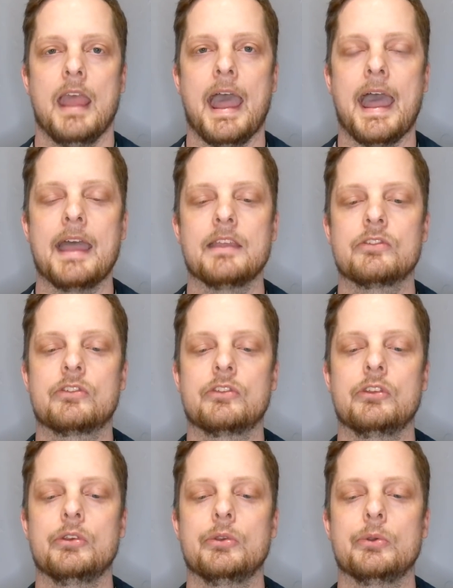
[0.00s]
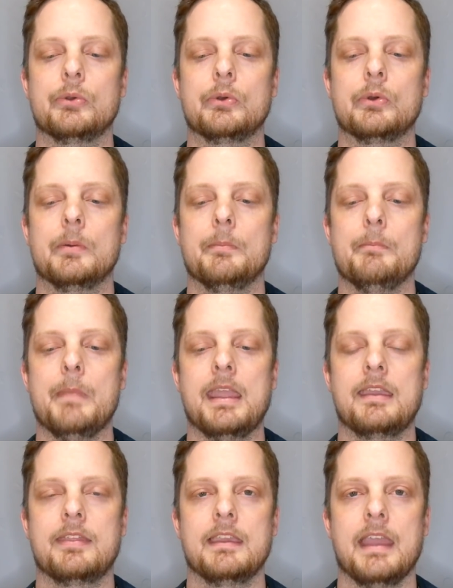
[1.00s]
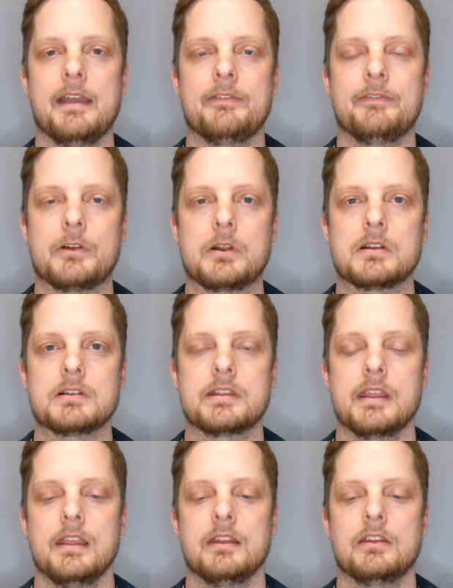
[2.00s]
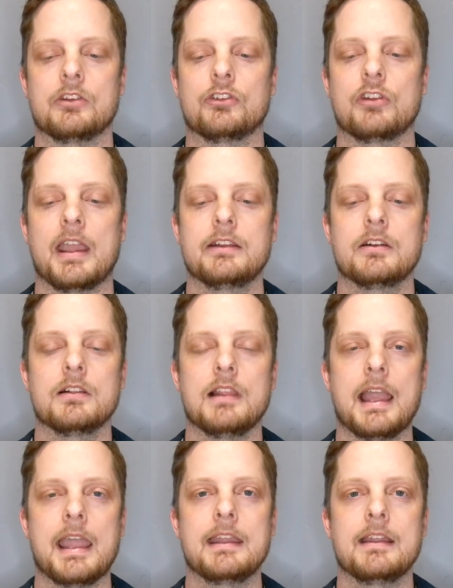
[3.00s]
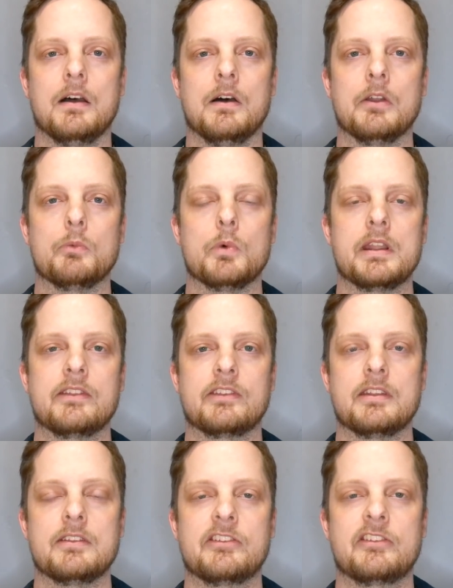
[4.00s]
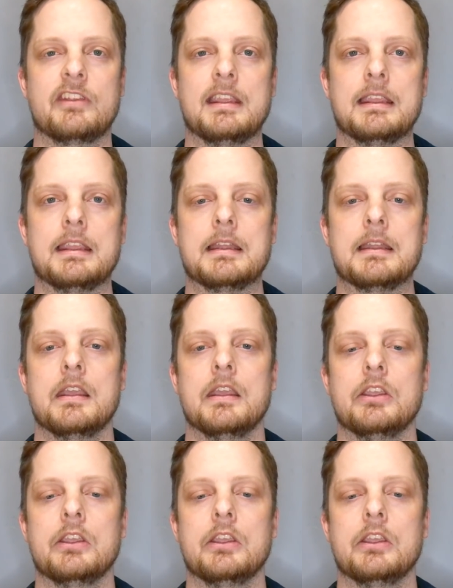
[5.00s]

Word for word: As you make the effort to shine your light on what is unseen,